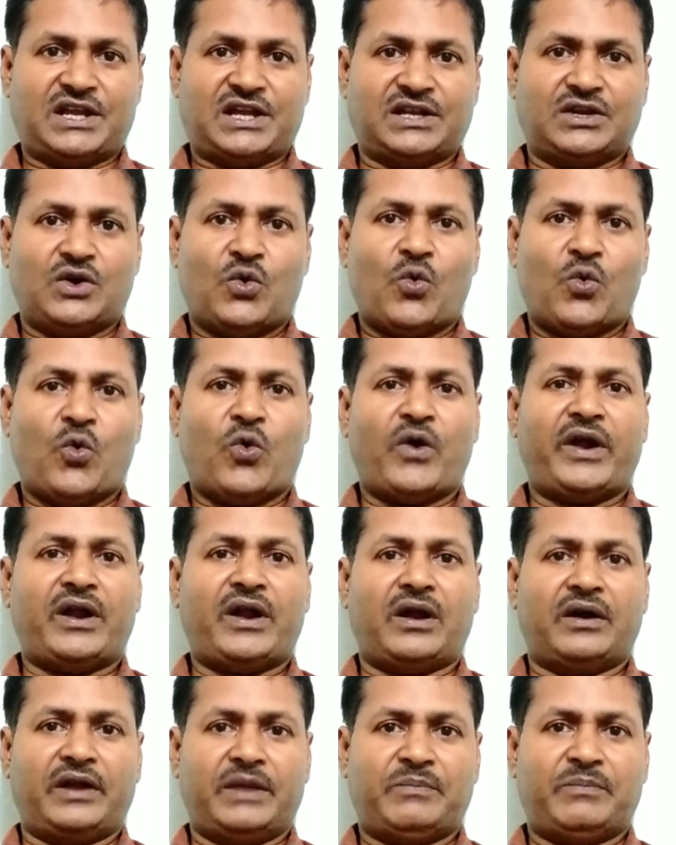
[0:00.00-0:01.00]
and
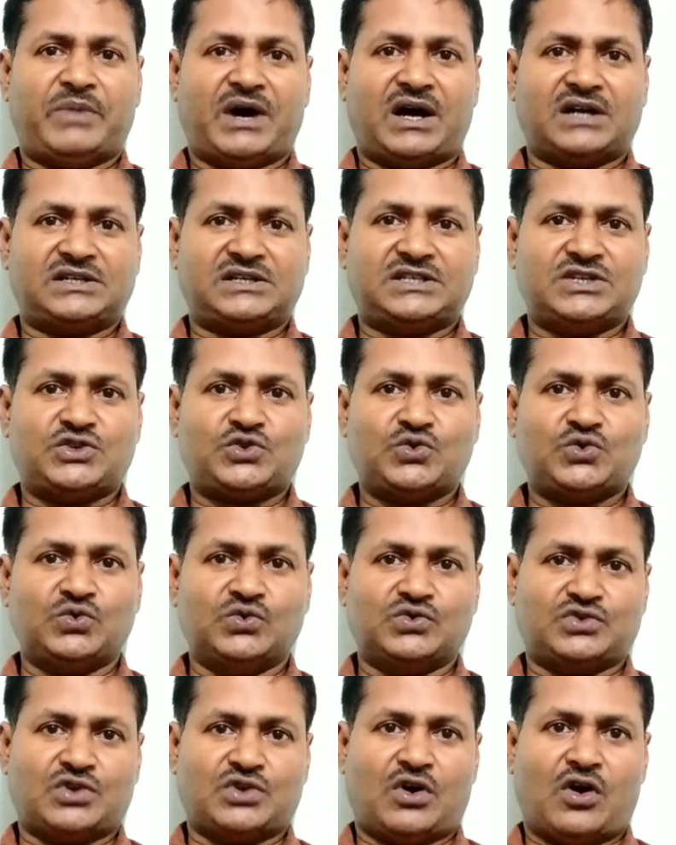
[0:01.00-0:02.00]
where a party
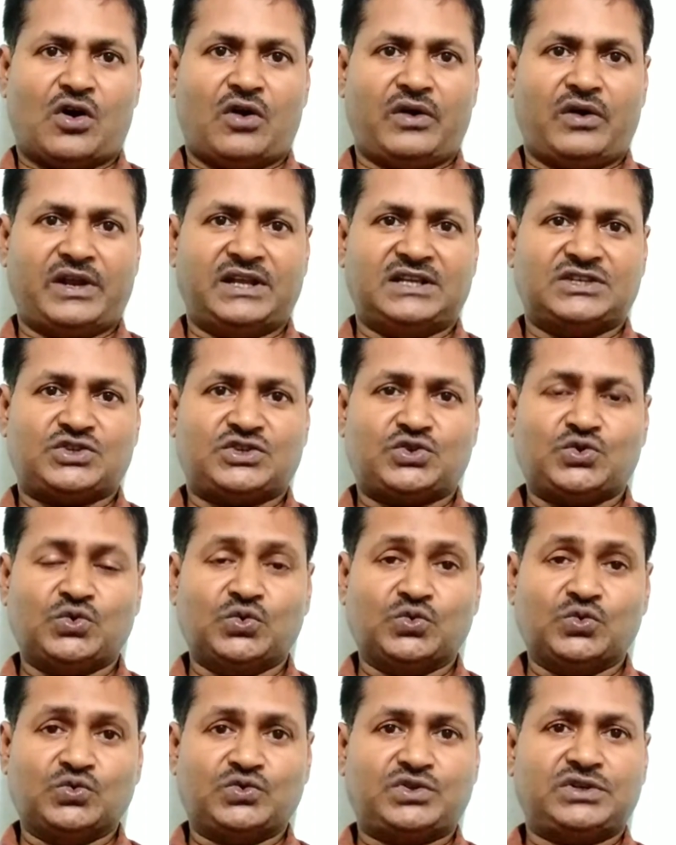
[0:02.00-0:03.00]
sues or is
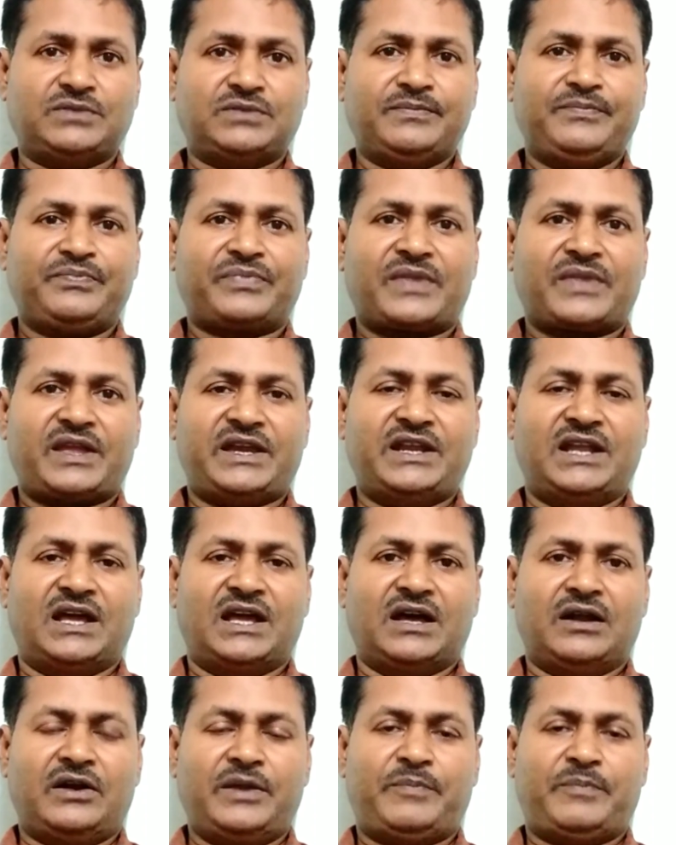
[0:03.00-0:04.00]
sued in
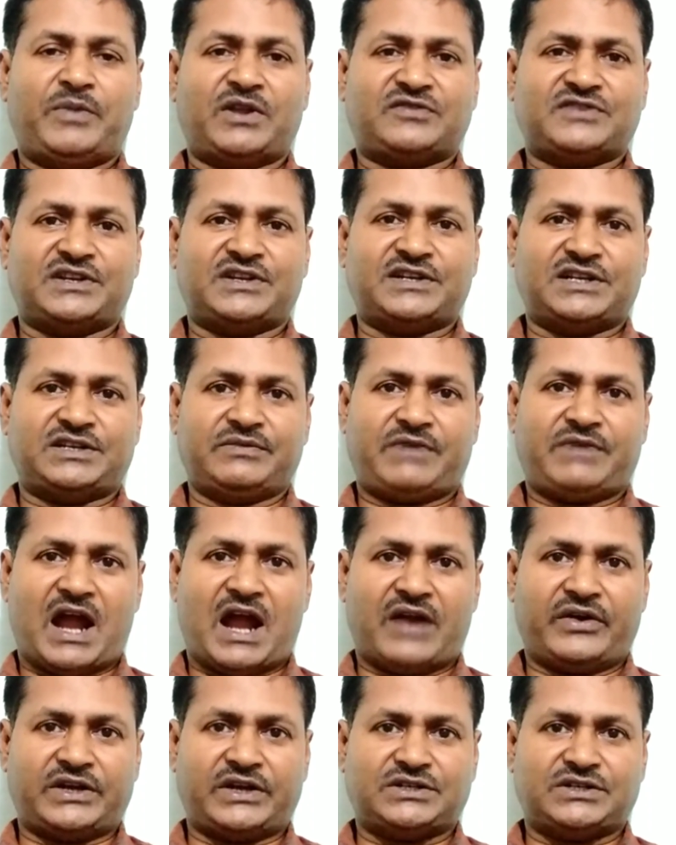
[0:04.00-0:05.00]
a representative
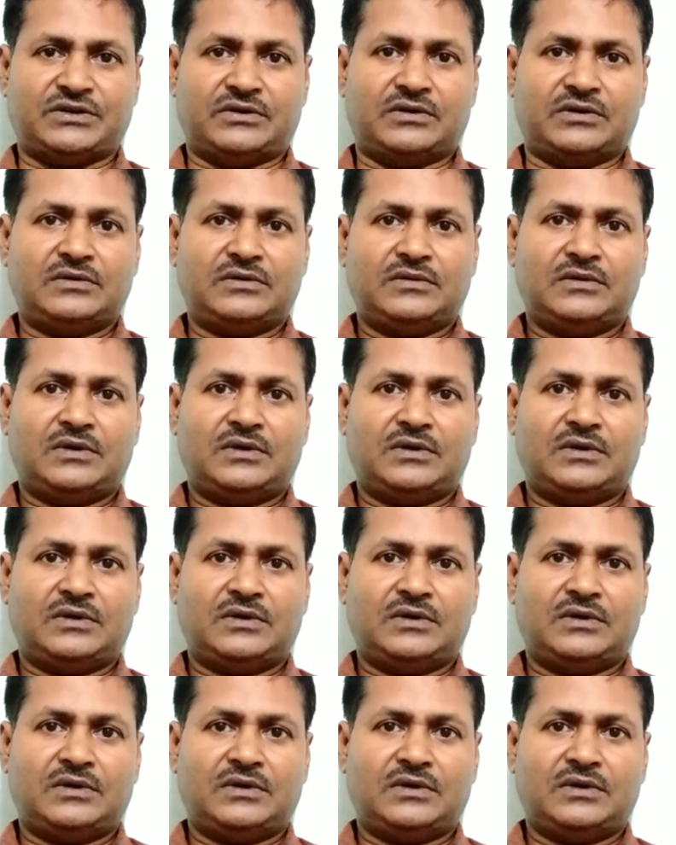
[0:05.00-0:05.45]
character,